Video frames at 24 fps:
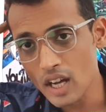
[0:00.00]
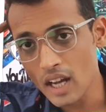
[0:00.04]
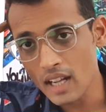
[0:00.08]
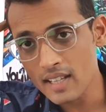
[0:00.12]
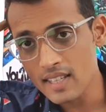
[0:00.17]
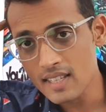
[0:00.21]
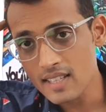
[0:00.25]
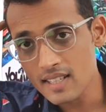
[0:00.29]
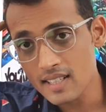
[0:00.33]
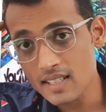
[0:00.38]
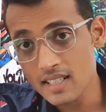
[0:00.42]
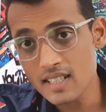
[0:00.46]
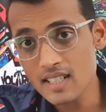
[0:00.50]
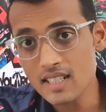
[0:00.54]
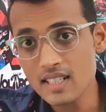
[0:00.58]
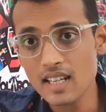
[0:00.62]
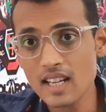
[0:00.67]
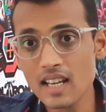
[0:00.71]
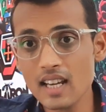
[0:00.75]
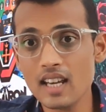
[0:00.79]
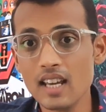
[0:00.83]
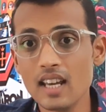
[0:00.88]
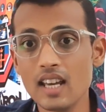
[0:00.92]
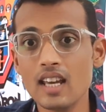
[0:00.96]

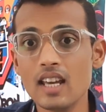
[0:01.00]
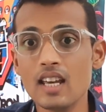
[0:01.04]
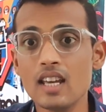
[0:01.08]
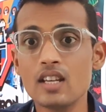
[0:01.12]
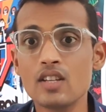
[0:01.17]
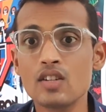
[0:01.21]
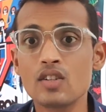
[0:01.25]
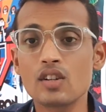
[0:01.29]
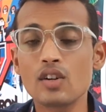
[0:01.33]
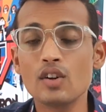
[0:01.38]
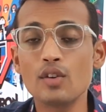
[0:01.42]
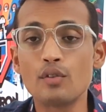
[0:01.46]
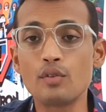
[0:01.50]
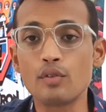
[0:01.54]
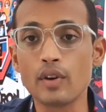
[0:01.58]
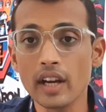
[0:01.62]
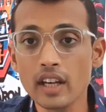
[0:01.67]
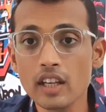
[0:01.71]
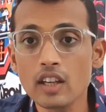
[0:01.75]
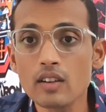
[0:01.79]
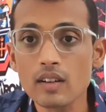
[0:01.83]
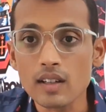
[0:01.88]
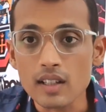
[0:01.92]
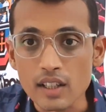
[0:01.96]
uncertainty is a
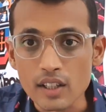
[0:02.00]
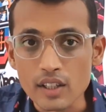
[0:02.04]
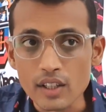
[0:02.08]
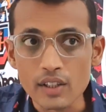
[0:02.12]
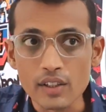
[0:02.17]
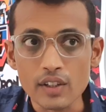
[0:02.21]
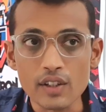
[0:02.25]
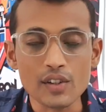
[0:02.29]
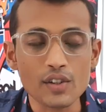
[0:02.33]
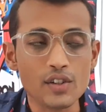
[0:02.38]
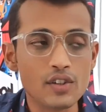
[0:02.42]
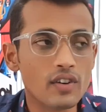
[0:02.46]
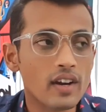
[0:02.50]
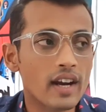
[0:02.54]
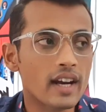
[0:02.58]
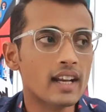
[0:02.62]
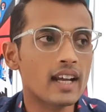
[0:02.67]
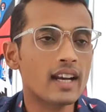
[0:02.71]
regular occurrence, right?